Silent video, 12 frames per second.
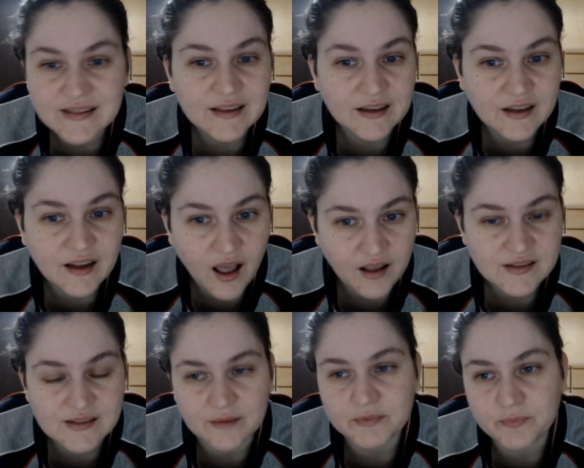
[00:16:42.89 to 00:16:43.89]
a
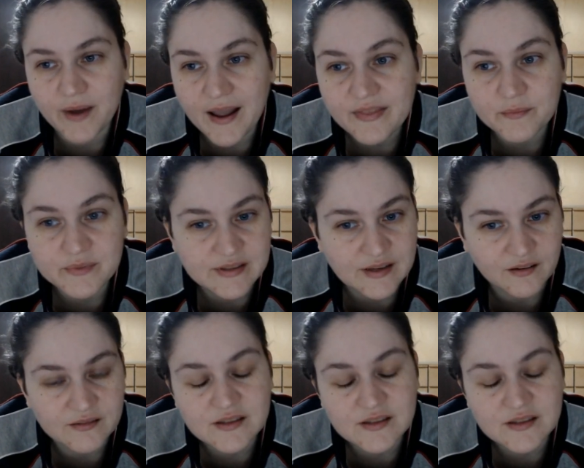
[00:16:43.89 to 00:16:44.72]
concept by themselves